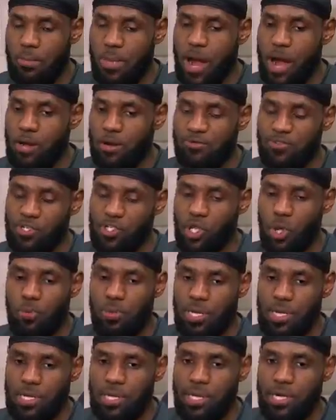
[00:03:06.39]
admired him for so
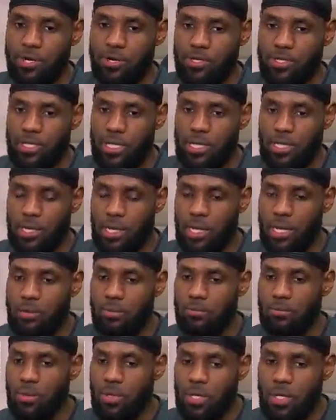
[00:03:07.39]
many years, and
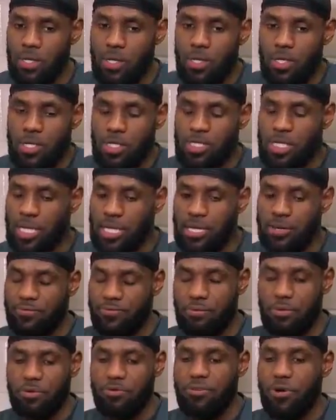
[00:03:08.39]
seeing him
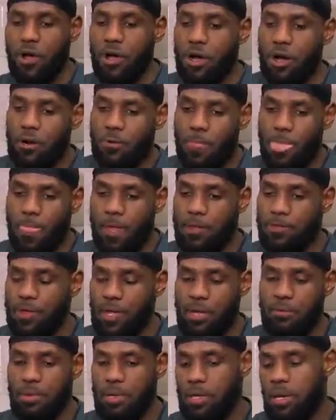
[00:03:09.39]
from afar, and
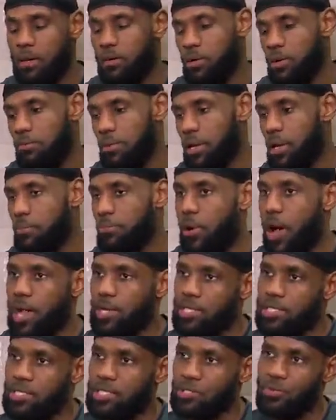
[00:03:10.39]
then being able to be in
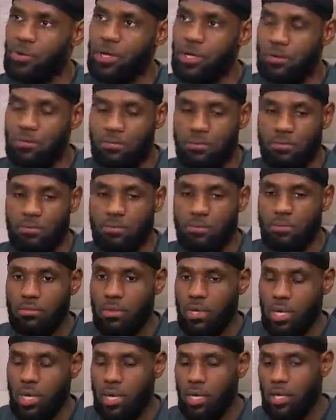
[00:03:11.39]
practices with him,
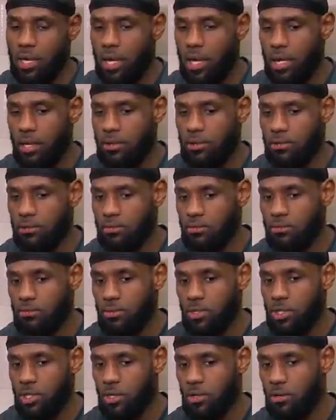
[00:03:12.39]
and
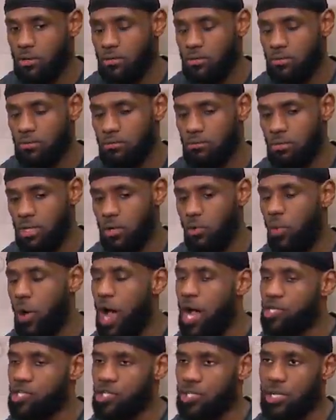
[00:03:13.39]
me
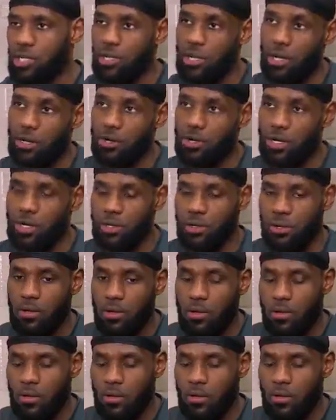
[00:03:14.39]
watching and learning.